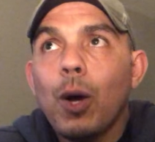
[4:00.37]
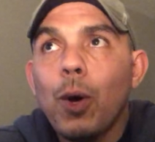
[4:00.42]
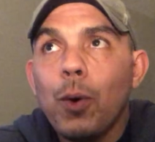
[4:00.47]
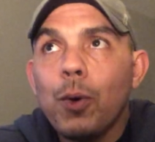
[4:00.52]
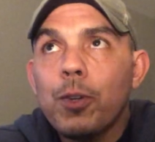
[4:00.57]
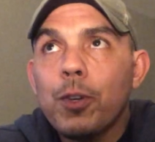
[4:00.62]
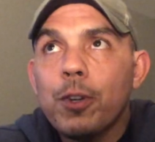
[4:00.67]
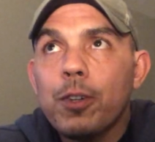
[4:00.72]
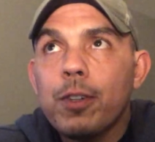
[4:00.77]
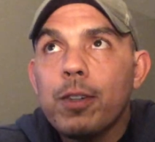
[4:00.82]

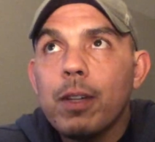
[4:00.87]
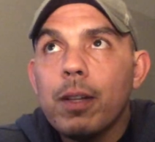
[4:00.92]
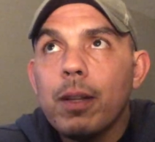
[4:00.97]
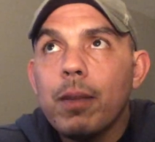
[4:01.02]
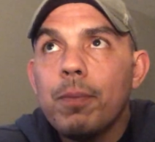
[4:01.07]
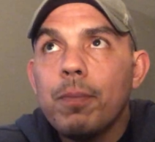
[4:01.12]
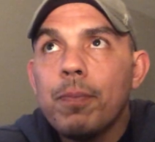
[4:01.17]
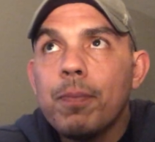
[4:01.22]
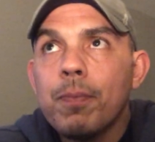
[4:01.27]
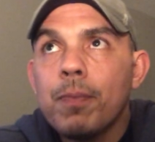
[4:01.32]
older,
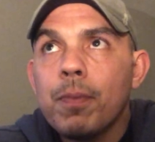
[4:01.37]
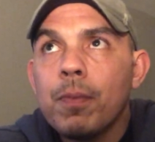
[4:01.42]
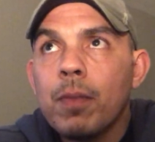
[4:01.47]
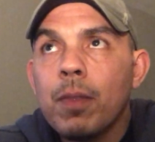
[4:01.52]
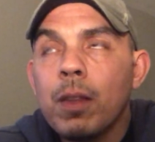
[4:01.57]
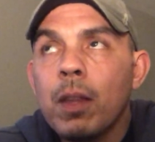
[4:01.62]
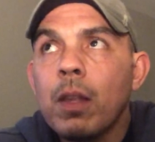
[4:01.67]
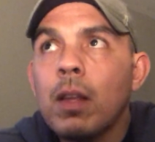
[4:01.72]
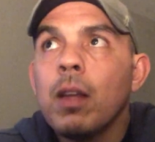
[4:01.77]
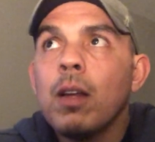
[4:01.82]

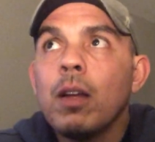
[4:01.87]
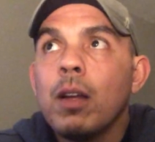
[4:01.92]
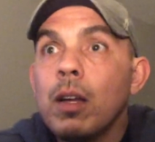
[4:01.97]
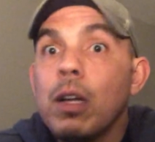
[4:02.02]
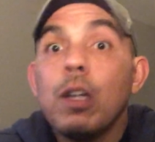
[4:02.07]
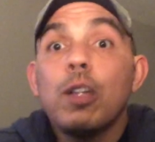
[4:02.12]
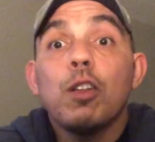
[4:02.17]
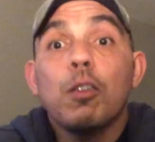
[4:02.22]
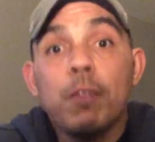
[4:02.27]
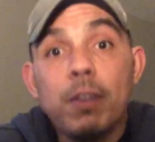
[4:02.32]

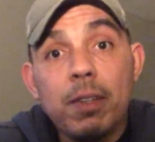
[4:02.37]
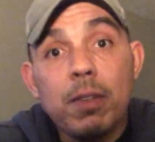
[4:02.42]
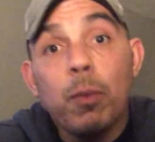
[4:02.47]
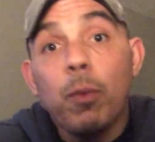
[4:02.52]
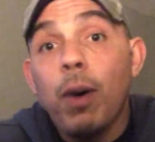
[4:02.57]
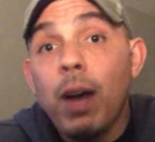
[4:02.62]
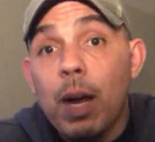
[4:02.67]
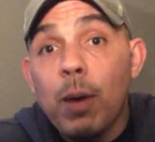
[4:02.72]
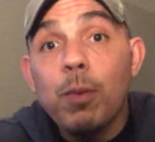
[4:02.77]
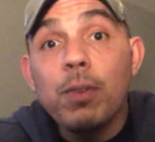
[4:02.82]
the reason
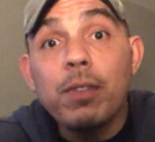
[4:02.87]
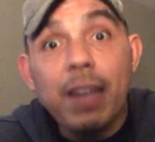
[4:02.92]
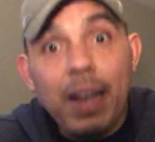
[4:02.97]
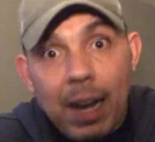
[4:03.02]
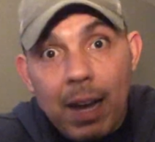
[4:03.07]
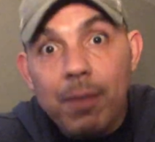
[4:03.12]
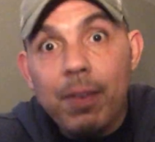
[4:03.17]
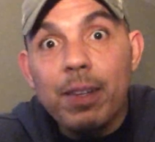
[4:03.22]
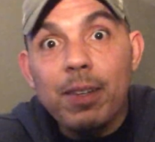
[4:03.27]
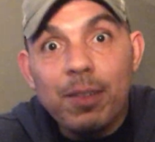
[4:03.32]
why I was
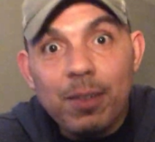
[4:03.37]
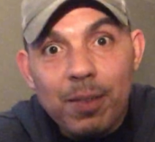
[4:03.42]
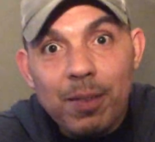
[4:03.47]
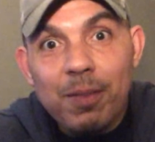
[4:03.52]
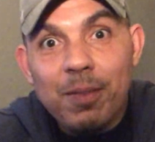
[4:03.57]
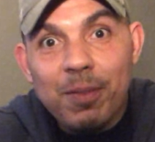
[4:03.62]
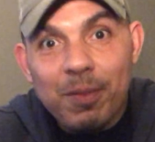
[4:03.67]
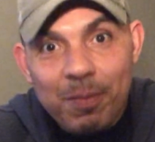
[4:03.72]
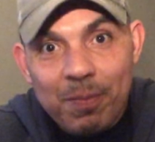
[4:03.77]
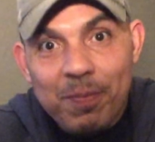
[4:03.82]
having
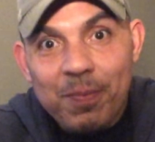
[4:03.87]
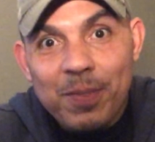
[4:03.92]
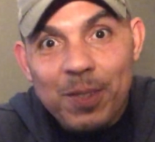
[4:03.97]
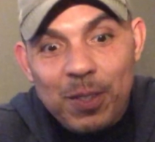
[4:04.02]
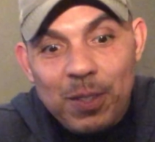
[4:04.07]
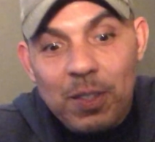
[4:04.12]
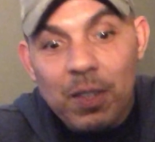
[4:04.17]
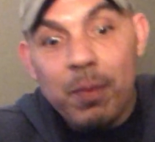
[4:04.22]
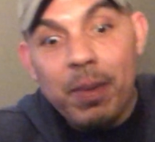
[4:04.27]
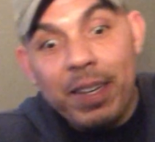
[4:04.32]

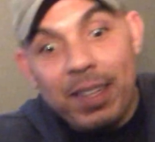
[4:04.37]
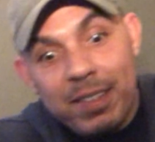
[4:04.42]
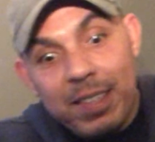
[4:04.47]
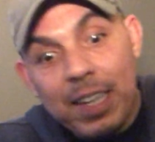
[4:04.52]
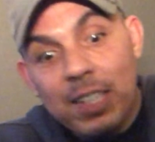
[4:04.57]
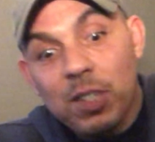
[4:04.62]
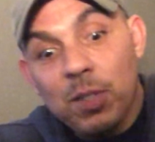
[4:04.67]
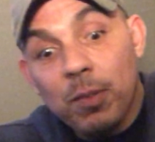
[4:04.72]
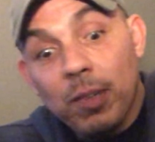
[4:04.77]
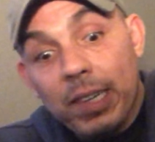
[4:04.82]
so many
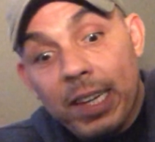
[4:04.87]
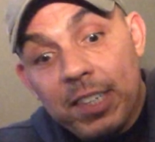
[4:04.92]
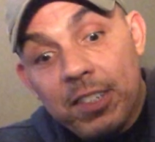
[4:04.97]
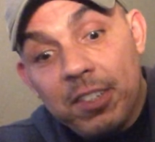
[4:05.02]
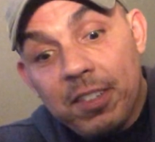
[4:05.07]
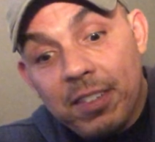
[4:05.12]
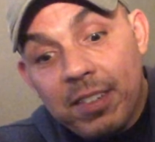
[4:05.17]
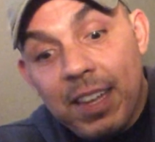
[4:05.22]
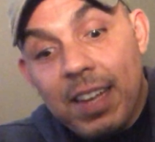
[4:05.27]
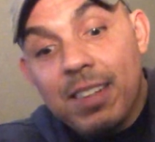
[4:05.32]
sexual
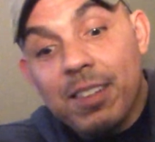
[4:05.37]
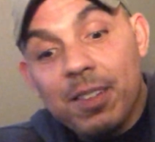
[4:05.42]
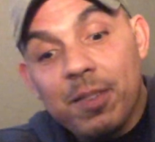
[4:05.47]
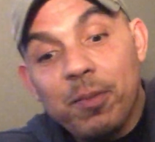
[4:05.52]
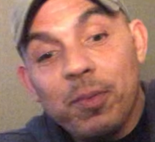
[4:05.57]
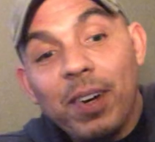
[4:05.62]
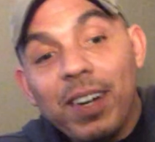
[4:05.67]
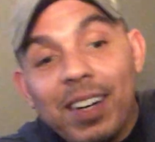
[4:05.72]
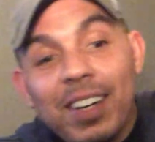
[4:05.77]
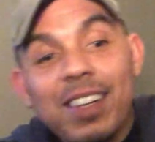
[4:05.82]
relations as
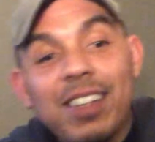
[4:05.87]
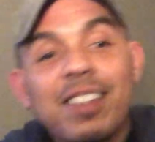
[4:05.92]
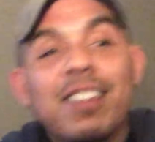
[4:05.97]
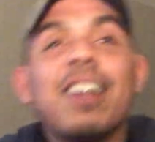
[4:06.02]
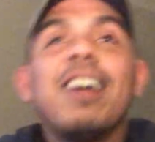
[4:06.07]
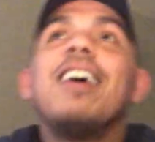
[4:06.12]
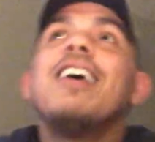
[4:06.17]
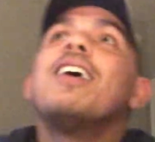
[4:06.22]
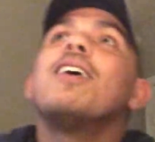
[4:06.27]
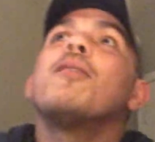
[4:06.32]
it was
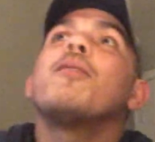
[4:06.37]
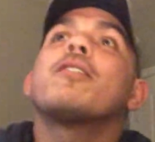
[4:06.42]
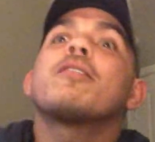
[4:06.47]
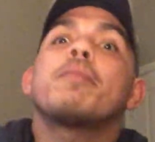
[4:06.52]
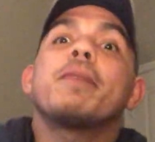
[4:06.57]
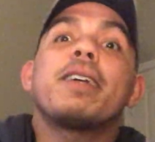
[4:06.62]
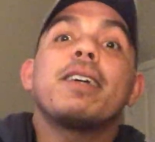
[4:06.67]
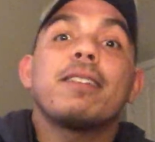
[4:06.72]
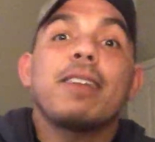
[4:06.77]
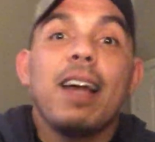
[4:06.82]

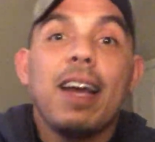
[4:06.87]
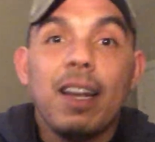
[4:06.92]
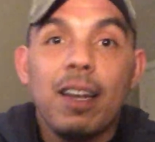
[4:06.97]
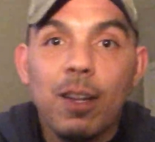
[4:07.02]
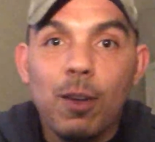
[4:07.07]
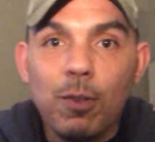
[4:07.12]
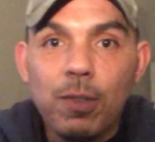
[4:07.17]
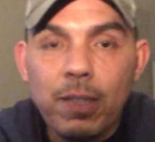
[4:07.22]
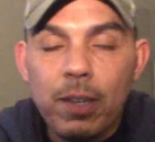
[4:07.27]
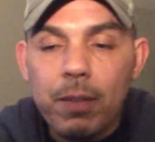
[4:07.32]
because I had
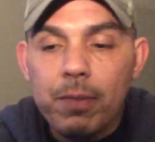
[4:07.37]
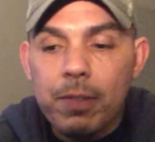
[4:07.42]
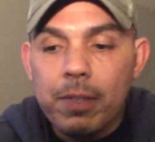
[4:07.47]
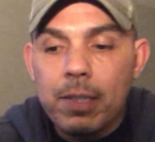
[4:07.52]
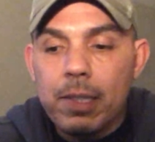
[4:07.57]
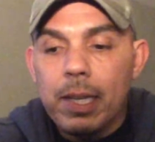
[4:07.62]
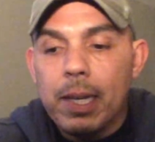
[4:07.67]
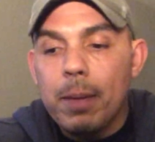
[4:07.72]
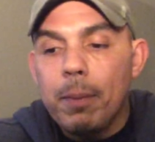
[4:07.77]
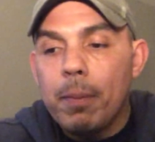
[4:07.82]
low
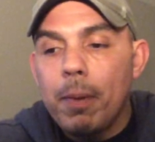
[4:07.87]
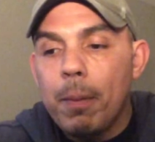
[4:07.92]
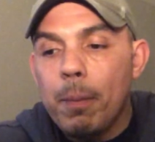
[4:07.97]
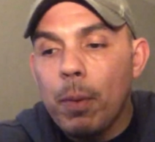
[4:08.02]
self-esteem.